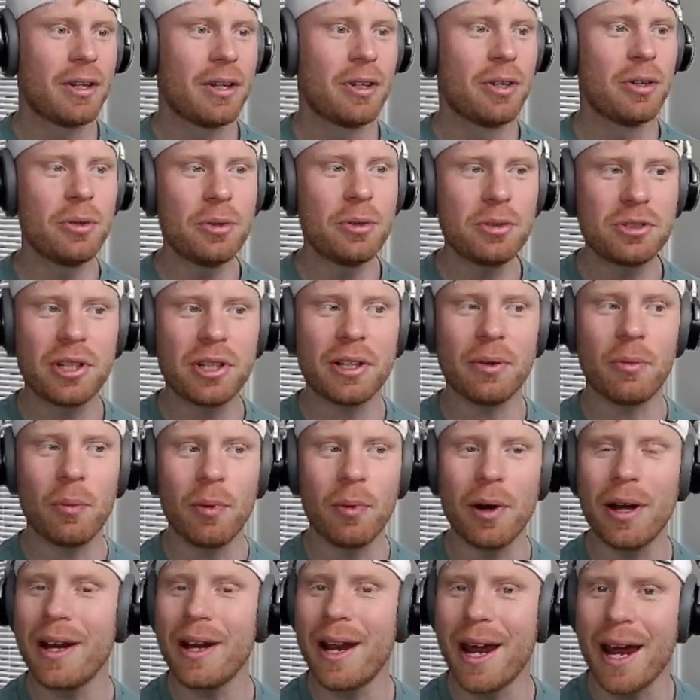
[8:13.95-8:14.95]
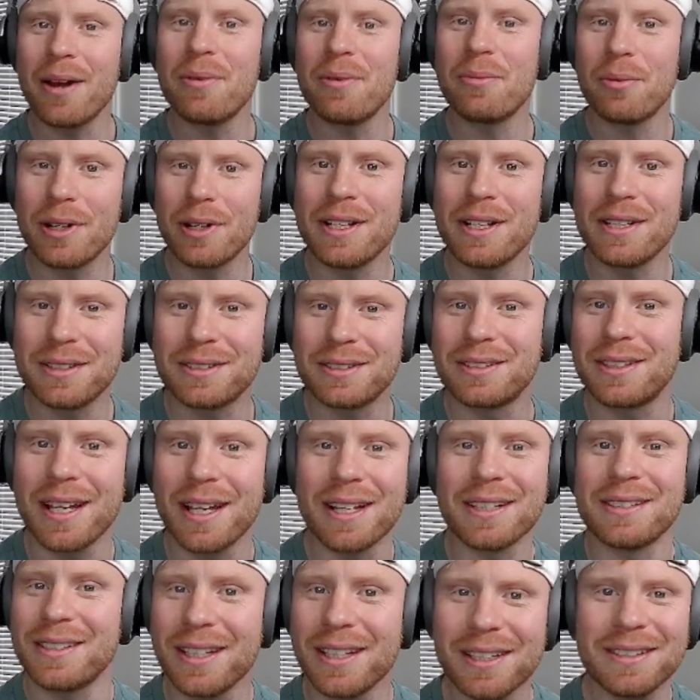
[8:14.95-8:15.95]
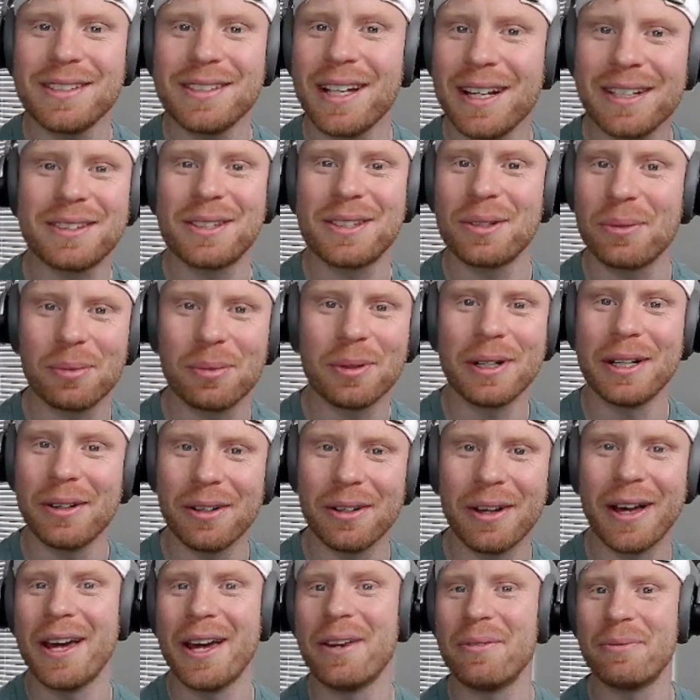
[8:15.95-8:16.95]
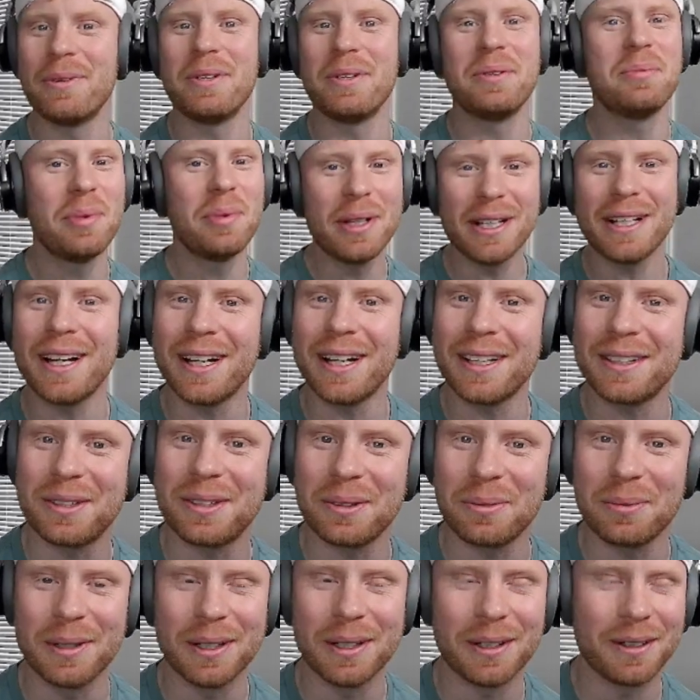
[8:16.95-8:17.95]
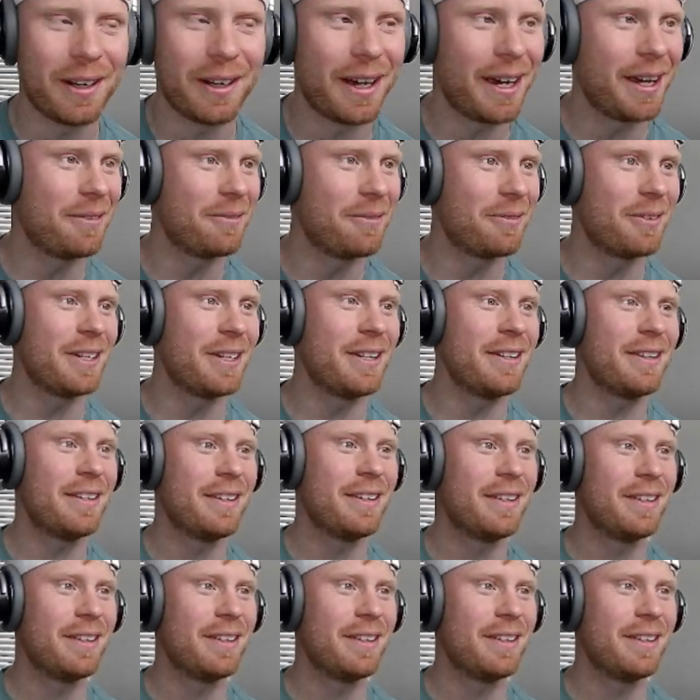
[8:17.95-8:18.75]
Who's it? What Henry is this? This ain't the real Henry. We got the real Henry.